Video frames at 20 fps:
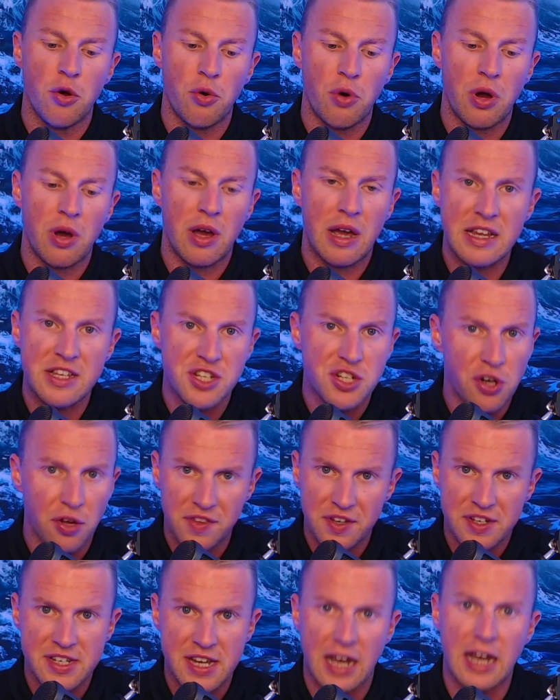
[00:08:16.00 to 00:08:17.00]
it's not the
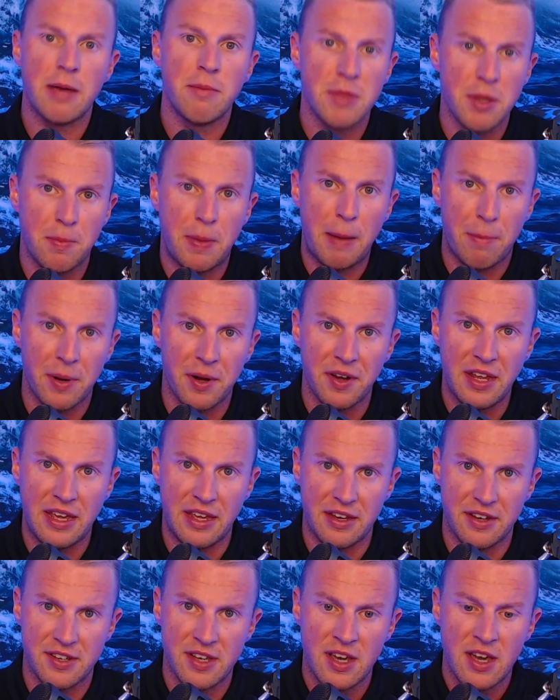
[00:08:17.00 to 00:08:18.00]
time that people
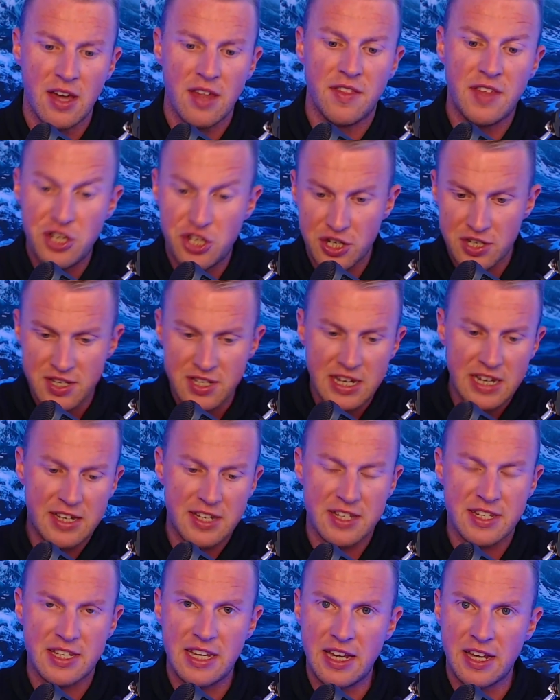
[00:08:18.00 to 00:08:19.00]
need. They just need to
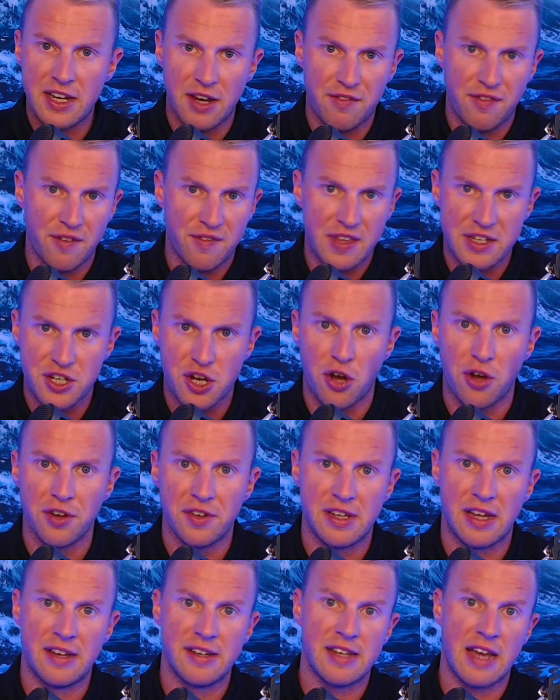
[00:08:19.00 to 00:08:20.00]
see enough of this
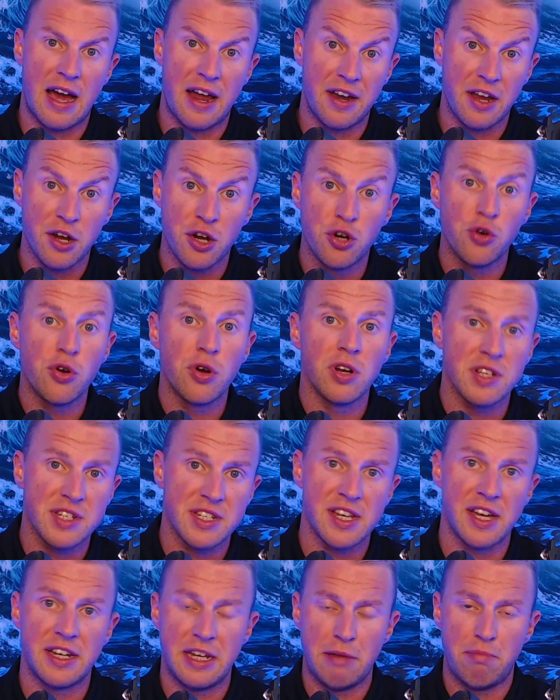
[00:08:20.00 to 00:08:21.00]
content. And a Google
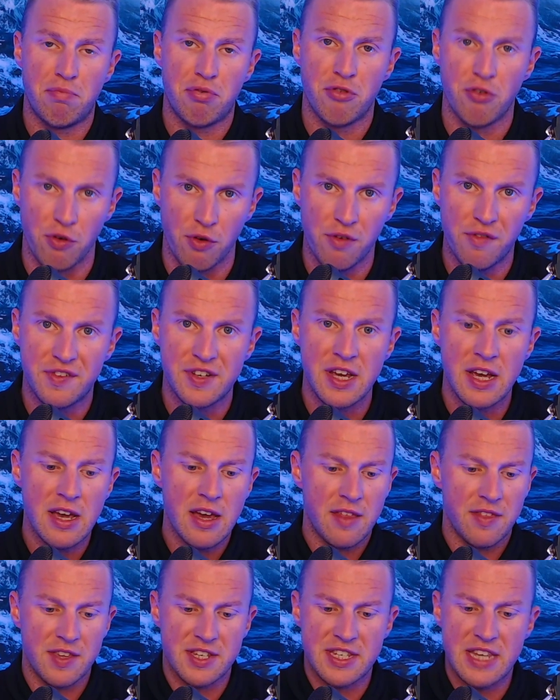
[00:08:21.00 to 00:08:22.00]
study proved the
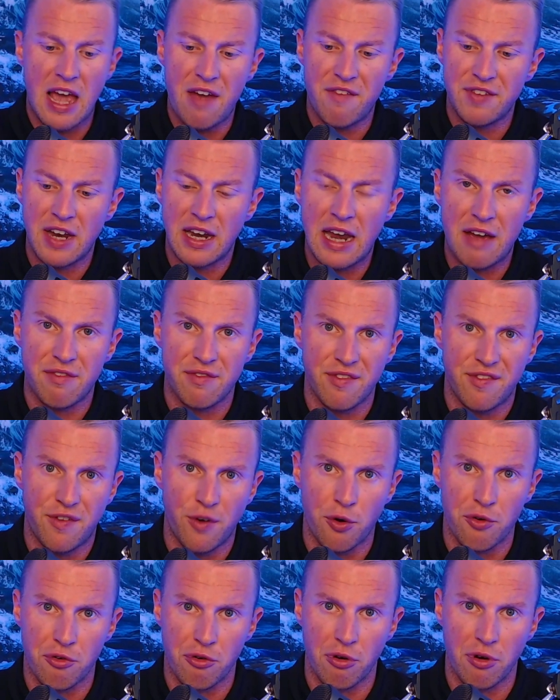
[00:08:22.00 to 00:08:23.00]
7-11-4
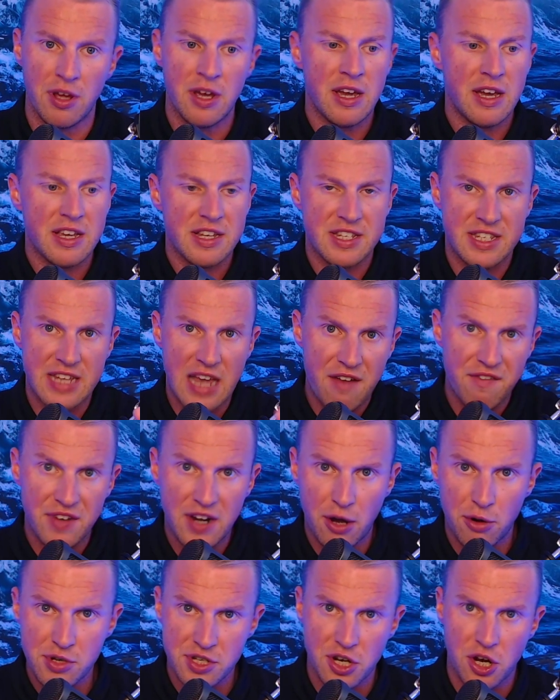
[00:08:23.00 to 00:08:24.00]
rule. 7
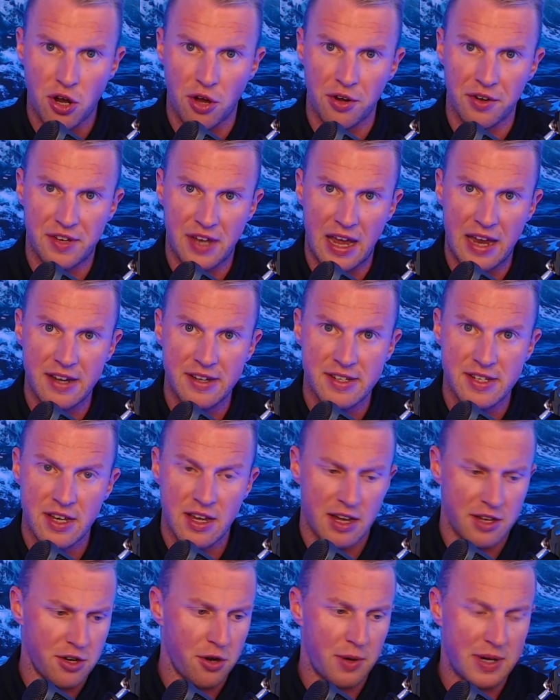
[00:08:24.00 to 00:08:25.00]
hours of content. I don't
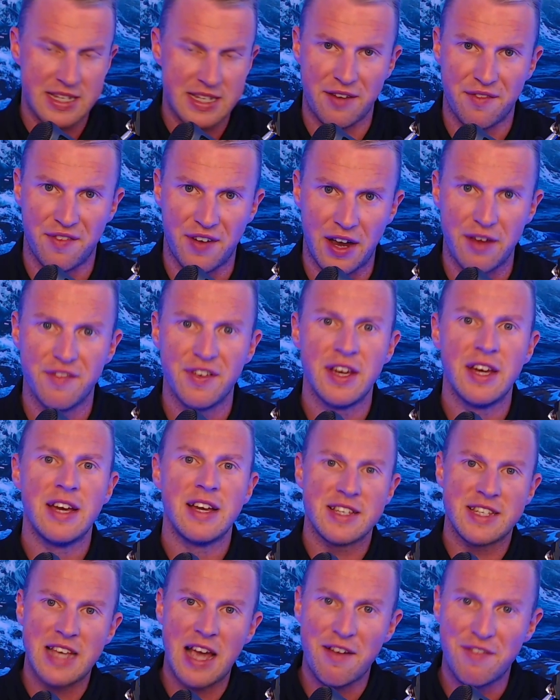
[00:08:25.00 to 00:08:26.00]
know why I said 5.
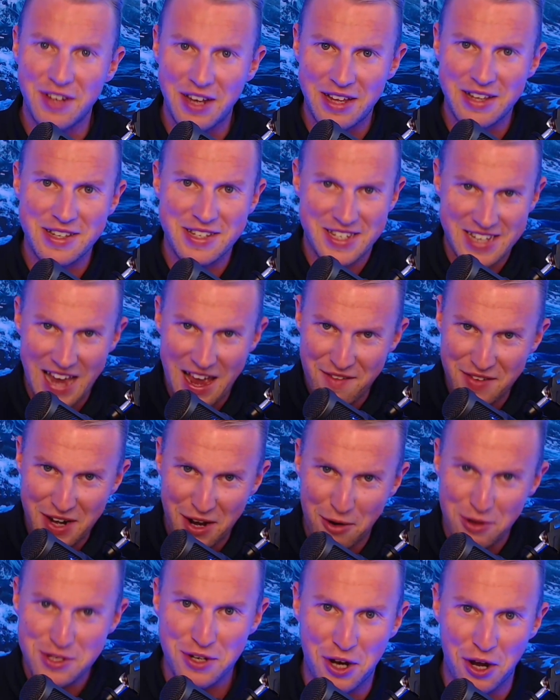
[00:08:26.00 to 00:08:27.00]
7
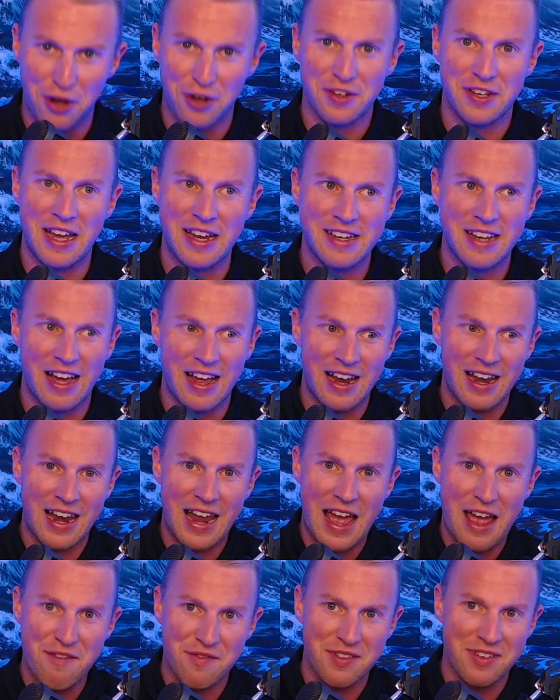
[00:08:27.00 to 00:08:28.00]
hours of content,
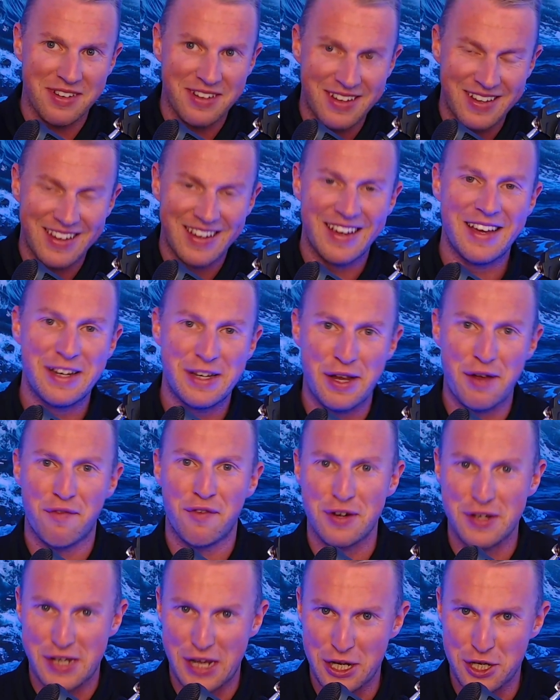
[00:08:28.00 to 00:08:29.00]
11 different
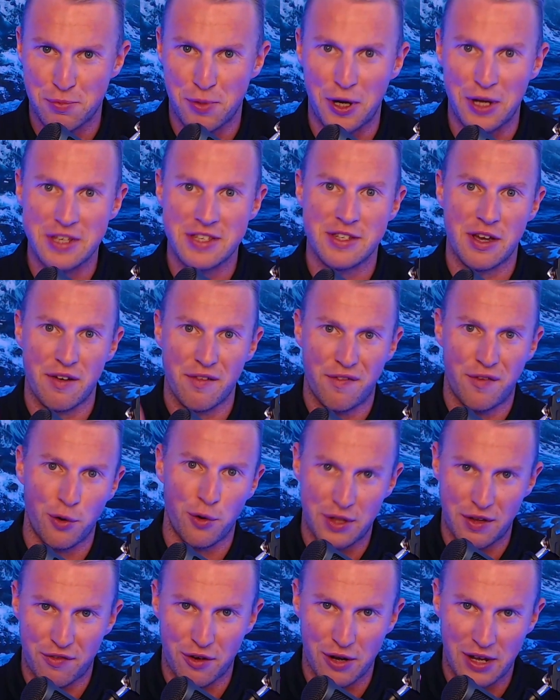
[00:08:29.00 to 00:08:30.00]
touch points and 4
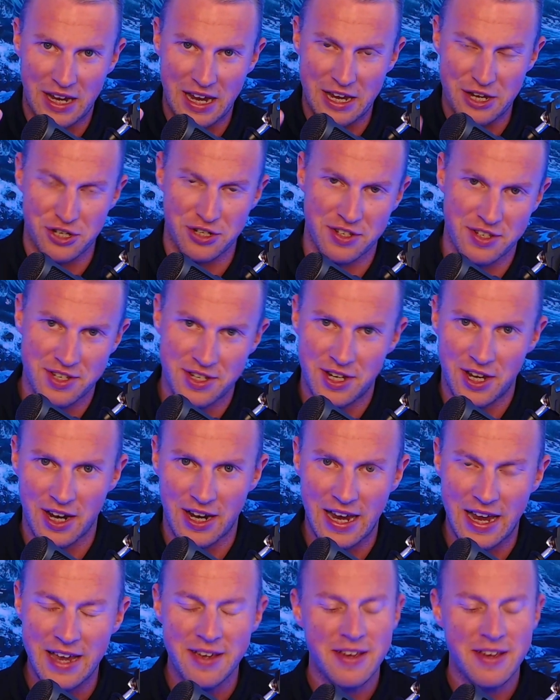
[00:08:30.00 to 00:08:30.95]
different locations. Okay?